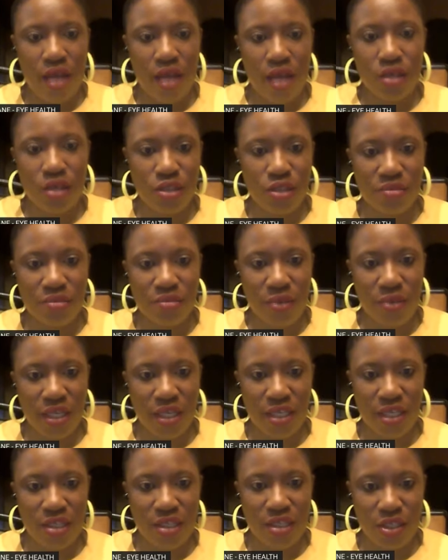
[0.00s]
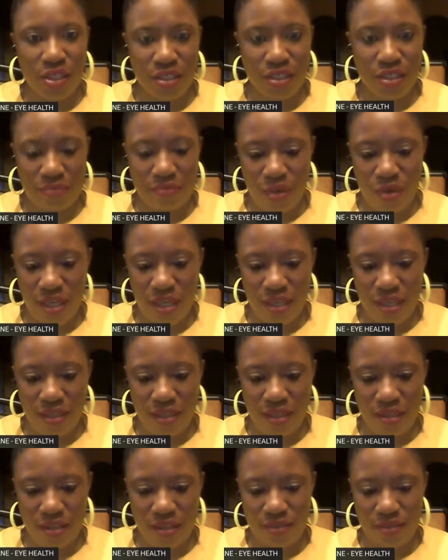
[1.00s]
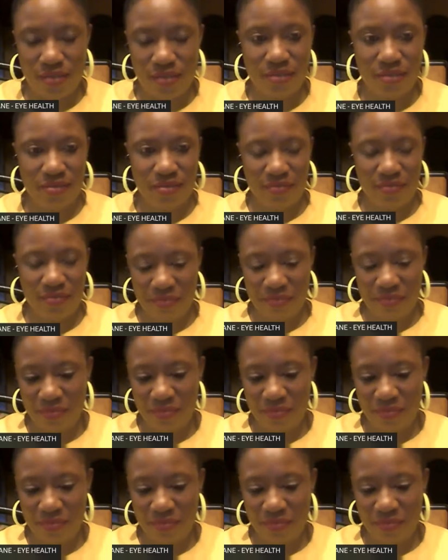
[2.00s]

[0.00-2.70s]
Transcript: Good morning, good morning.